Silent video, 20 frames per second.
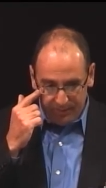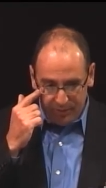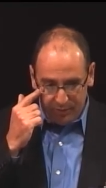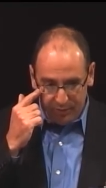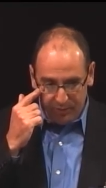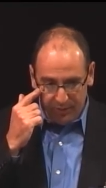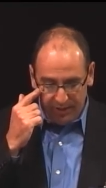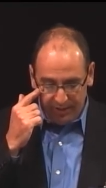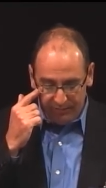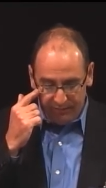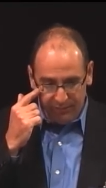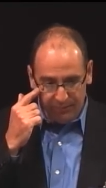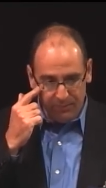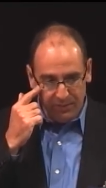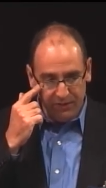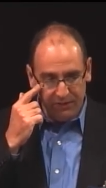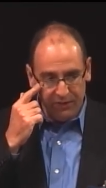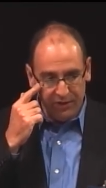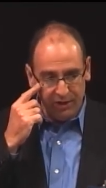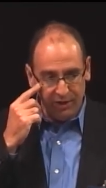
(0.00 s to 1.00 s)
who have
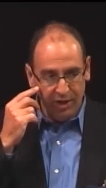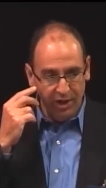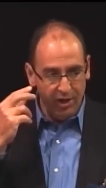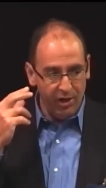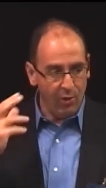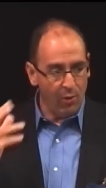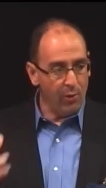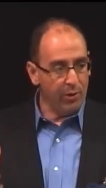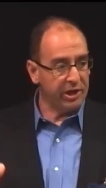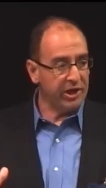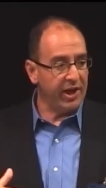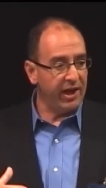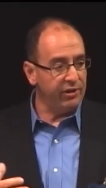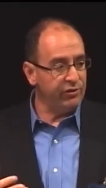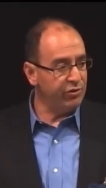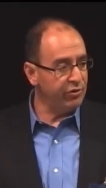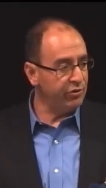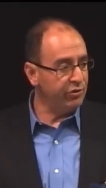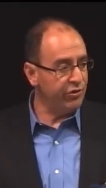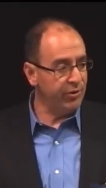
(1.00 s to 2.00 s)
been the organizers